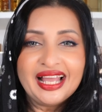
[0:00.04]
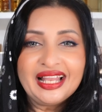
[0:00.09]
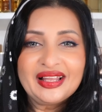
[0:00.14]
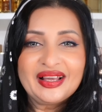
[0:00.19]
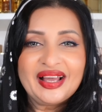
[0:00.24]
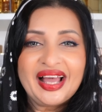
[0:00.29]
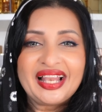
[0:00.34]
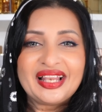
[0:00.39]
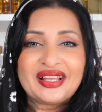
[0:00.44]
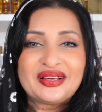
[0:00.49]

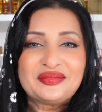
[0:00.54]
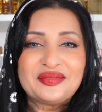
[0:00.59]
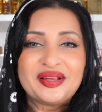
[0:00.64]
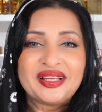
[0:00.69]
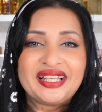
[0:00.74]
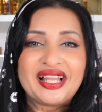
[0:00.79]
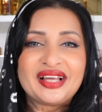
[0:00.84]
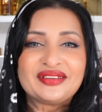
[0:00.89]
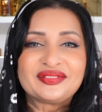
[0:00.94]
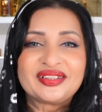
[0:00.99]
Hello, hello, my
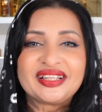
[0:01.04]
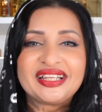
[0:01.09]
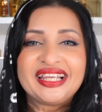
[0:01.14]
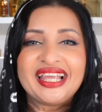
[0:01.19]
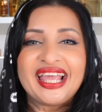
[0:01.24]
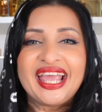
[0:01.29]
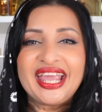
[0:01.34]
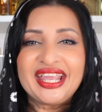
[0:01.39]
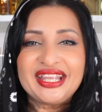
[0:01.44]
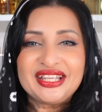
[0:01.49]

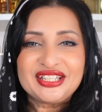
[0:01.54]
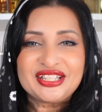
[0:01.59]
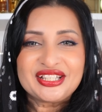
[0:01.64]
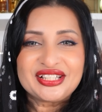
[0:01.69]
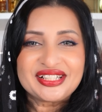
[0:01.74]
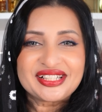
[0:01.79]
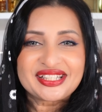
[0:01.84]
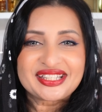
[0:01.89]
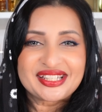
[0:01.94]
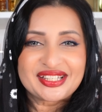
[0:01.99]
lovely angels.